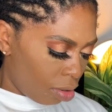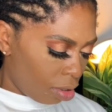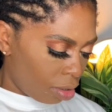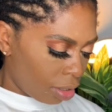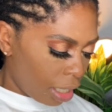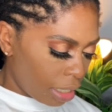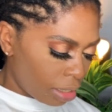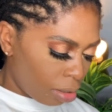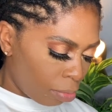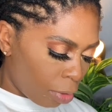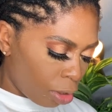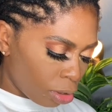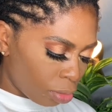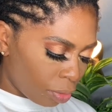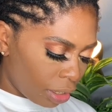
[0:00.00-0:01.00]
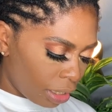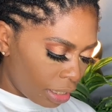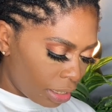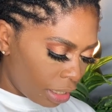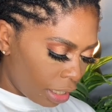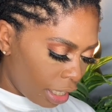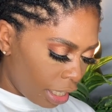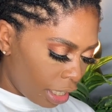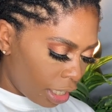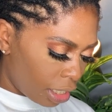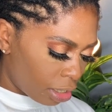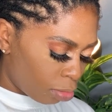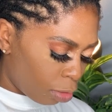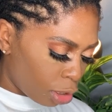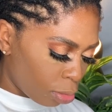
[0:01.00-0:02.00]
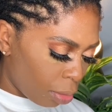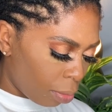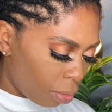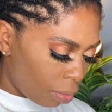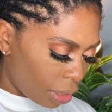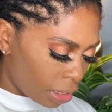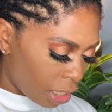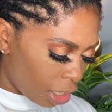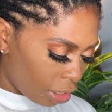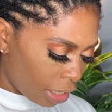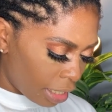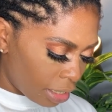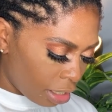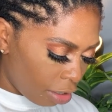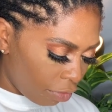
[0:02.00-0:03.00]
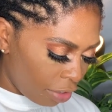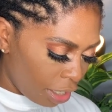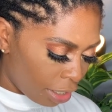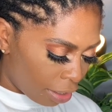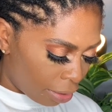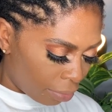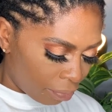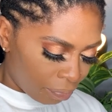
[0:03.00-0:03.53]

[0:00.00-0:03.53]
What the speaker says: Because the most realistic thing is most people would have turned themselves in.